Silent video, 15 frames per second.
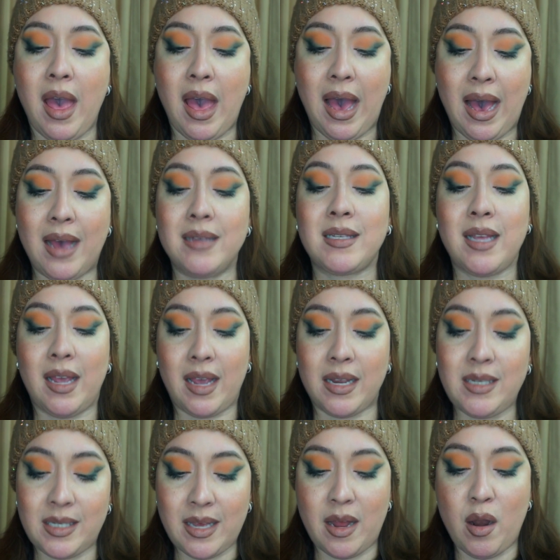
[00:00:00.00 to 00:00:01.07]
as, like I
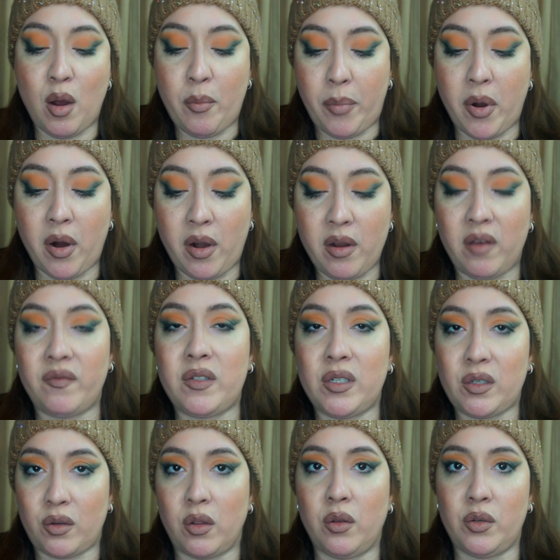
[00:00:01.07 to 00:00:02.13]
said, a part of
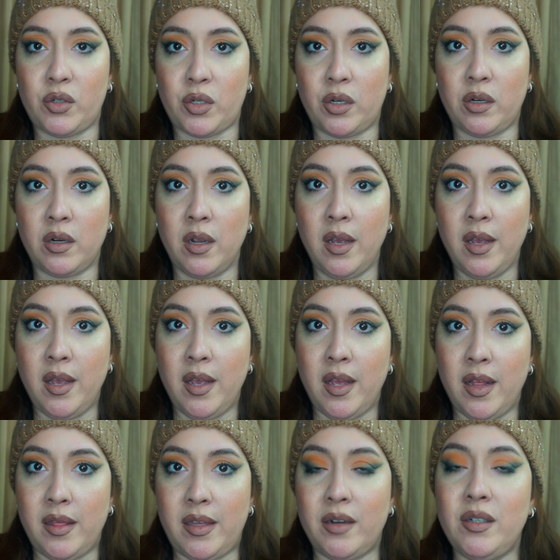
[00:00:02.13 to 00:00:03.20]
disclosure.
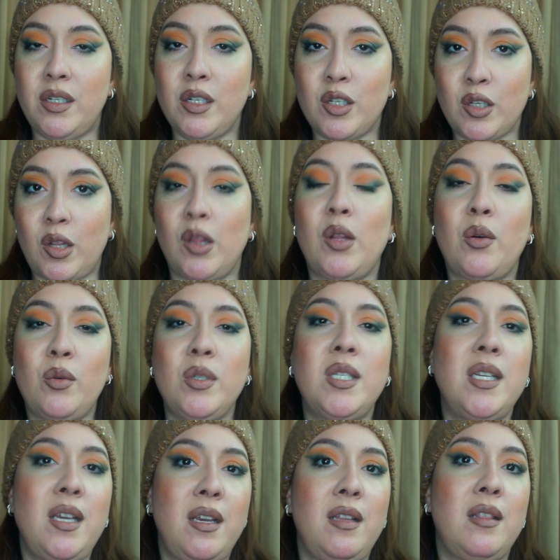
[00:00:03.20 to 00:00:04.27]
They're
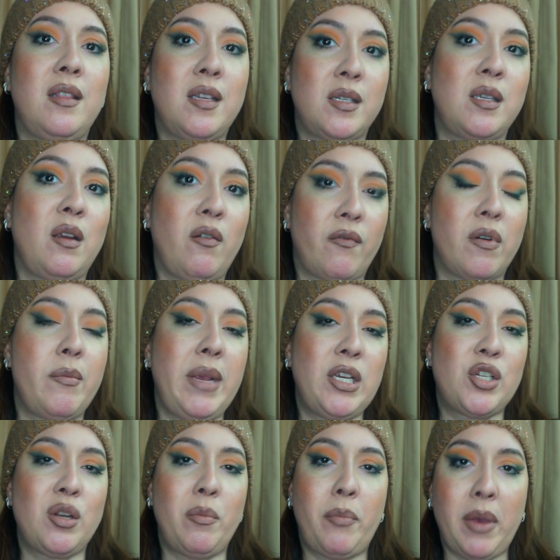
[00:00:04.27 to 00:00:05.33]
disclosing this
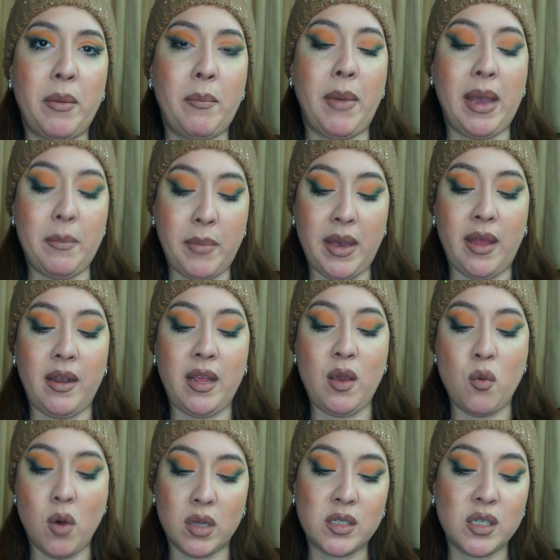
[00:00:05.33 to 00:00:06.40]
information bit by bit. He
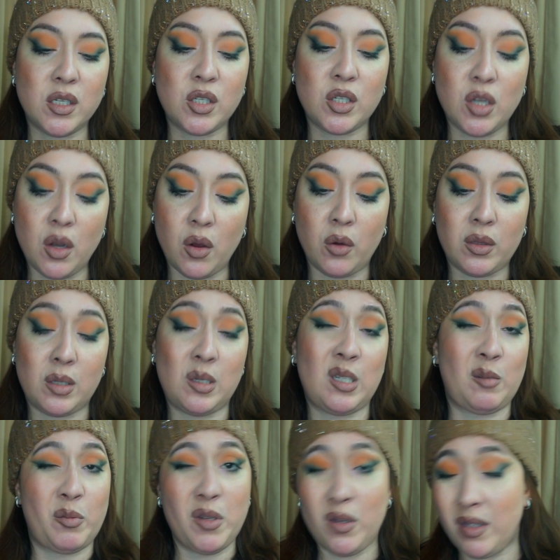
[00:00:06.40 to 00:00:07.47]
wants us to know
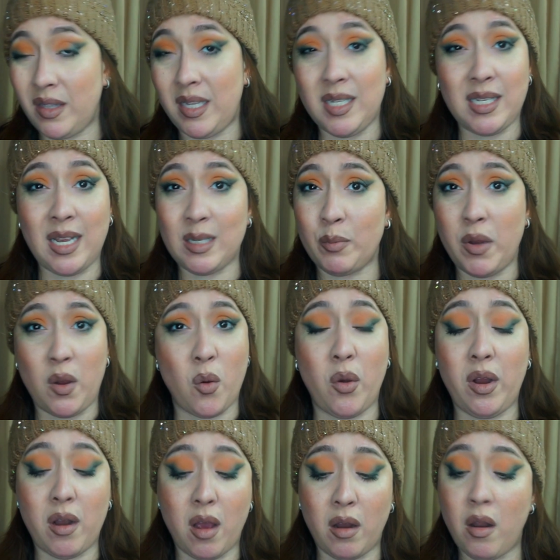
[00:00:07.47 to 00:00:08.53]
this has been
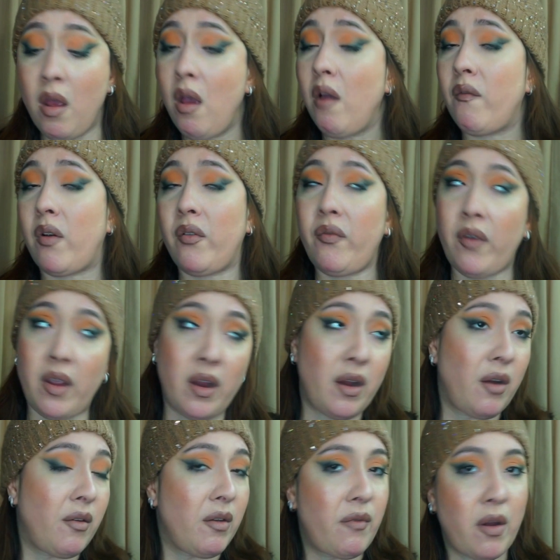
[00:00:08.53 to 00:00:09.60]
going on for a
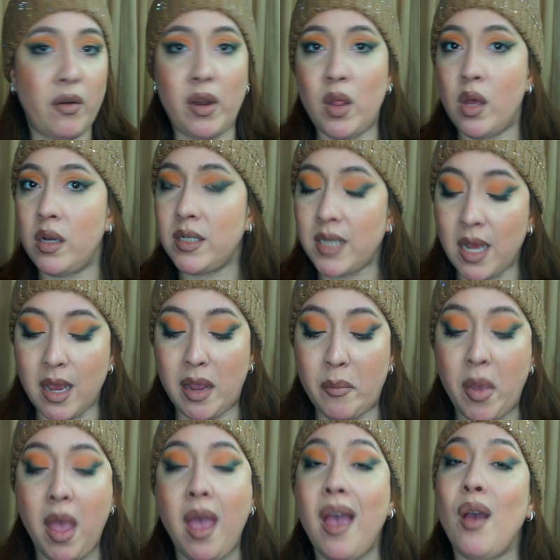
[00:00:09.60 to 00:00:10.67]
very, very long time.
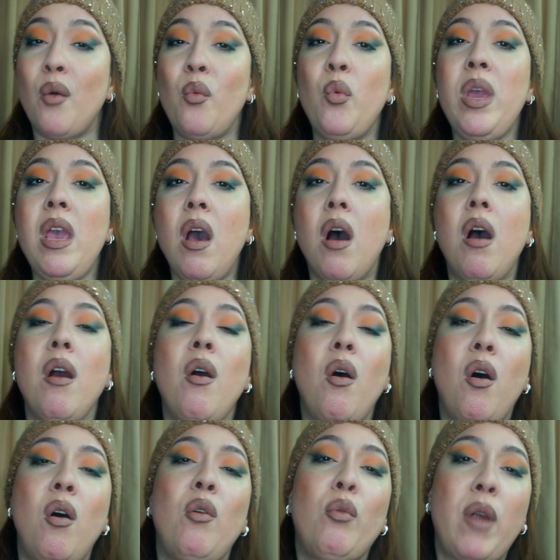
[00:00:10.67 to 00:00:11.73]
And we are
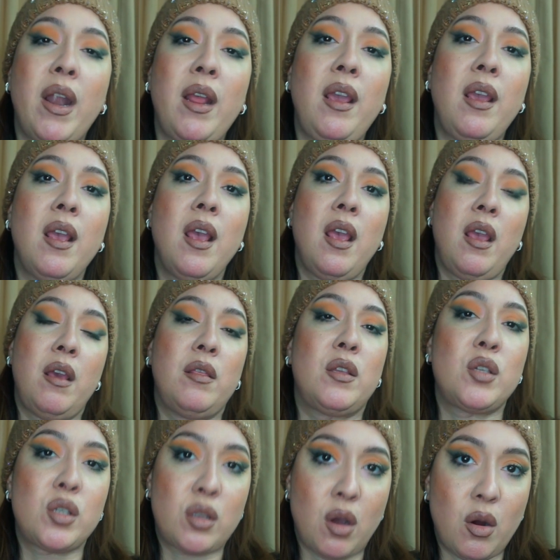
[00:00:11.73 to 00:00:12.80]
already in the
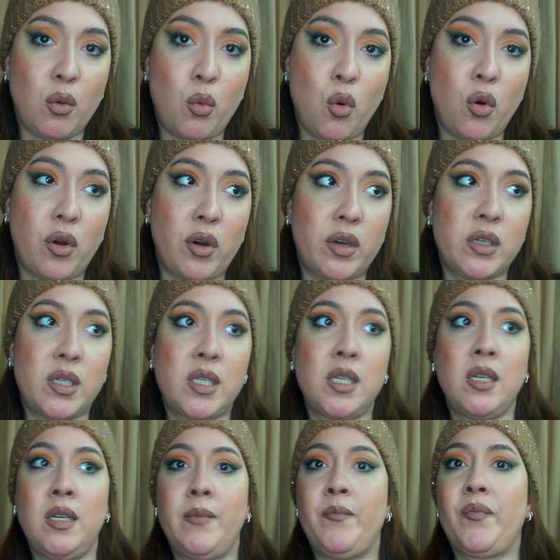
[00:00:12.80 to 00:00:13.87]
Star Wars
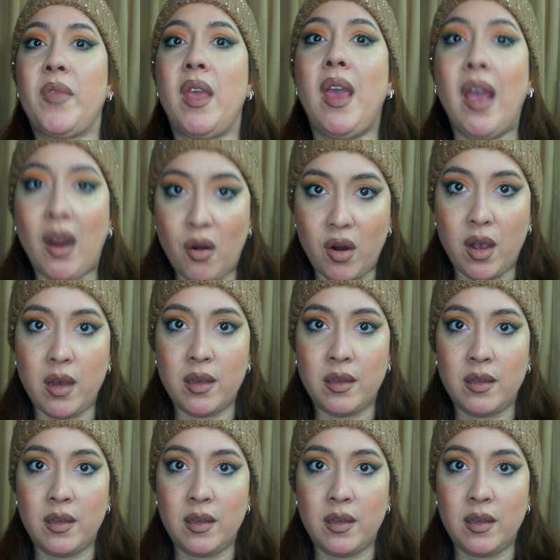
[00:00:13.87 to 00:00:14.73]
era.